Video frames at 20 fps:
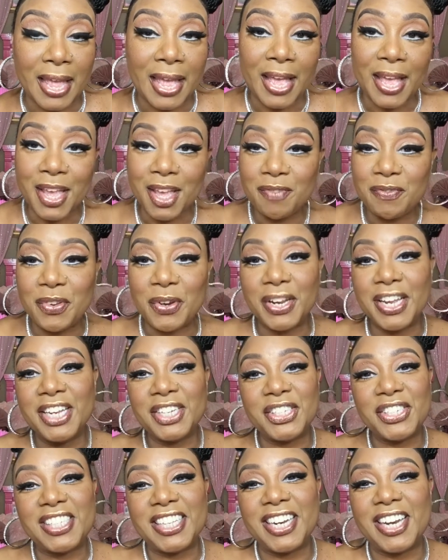If you're
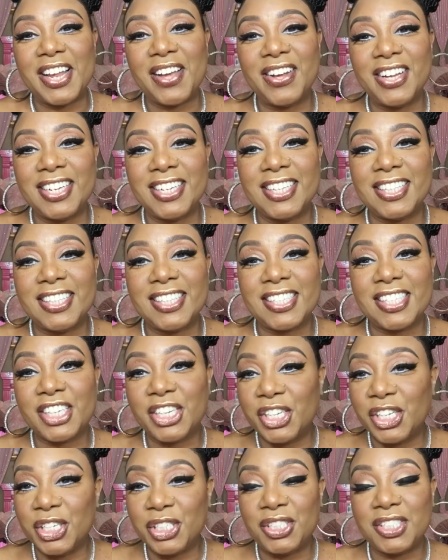interested in how I did this
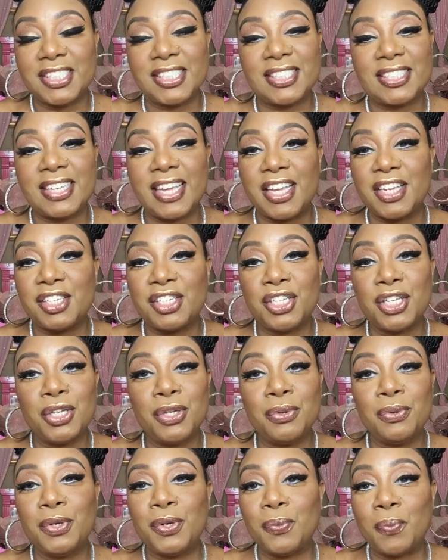look, just stay
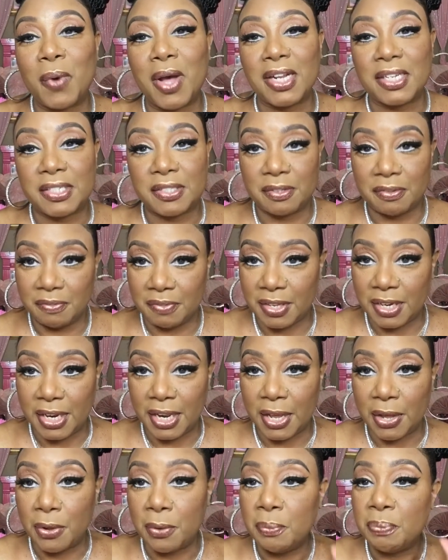tuned and watch the
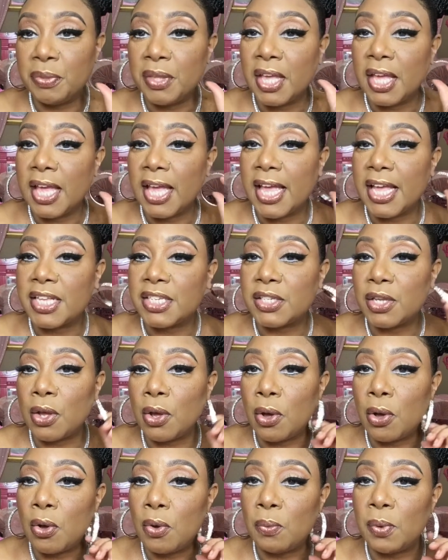video. As
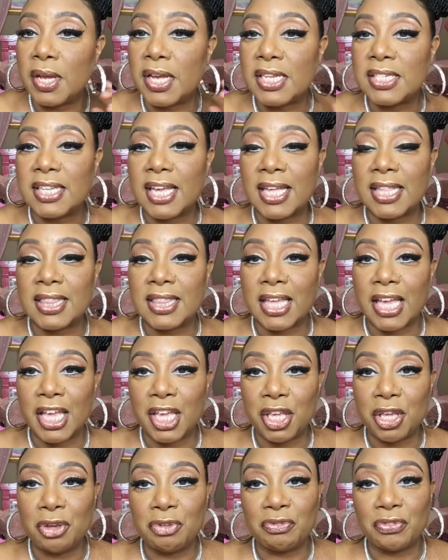always, I
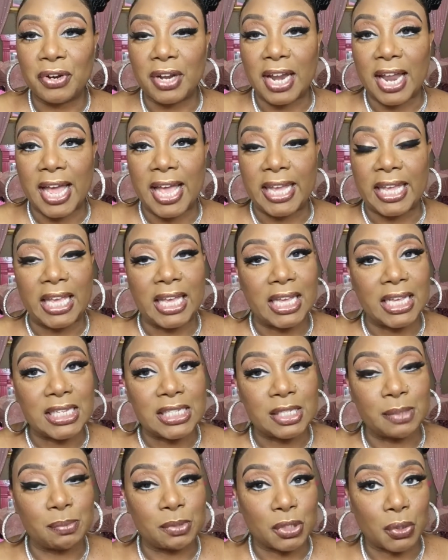thank you for liking and
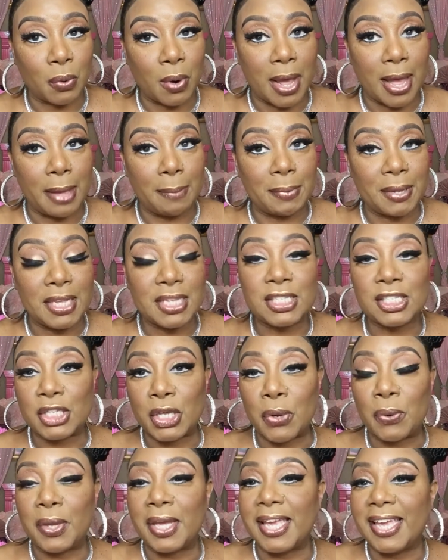subscribing,
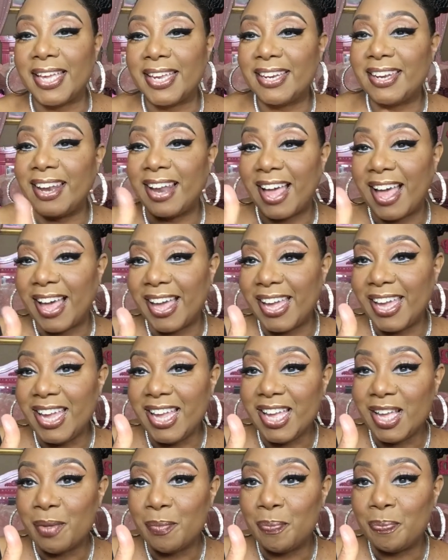so hit like.
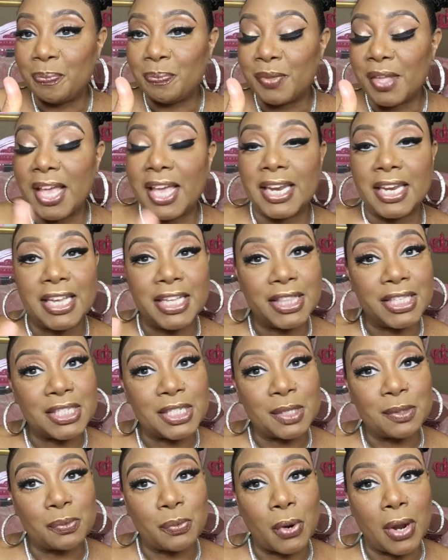And hit the
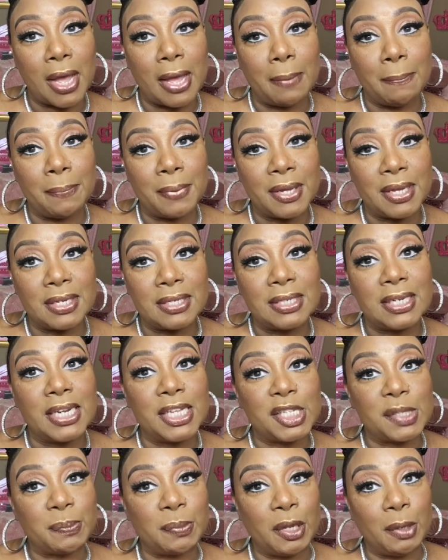subscribe button.
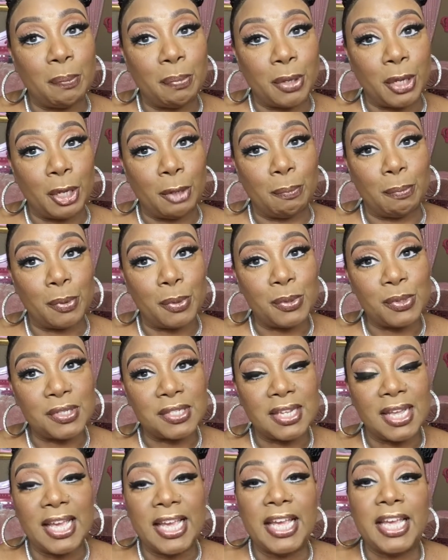Let's be peoples.
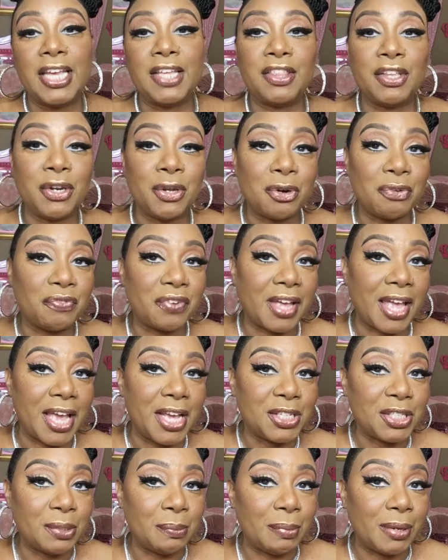Hit the
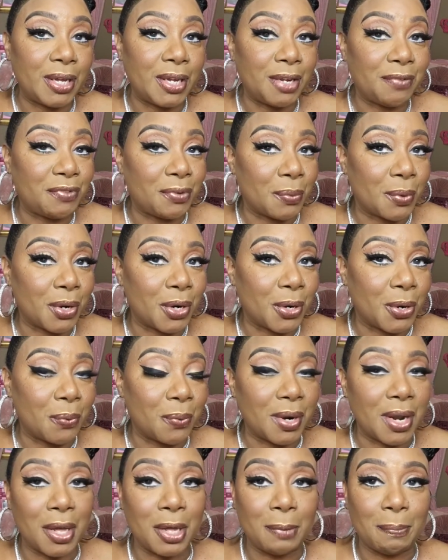notification bell if you want to know when
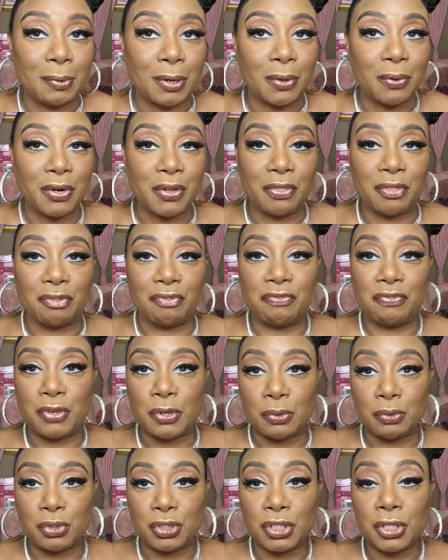I upload in the
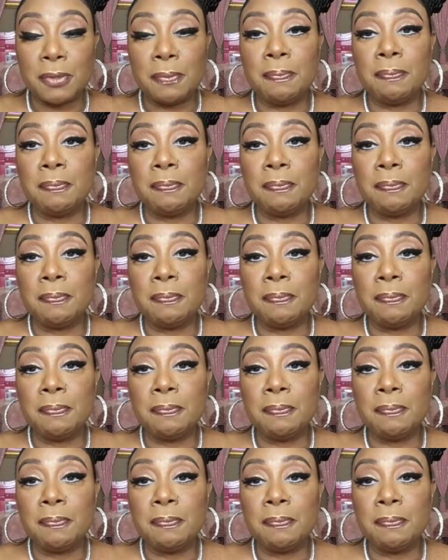future.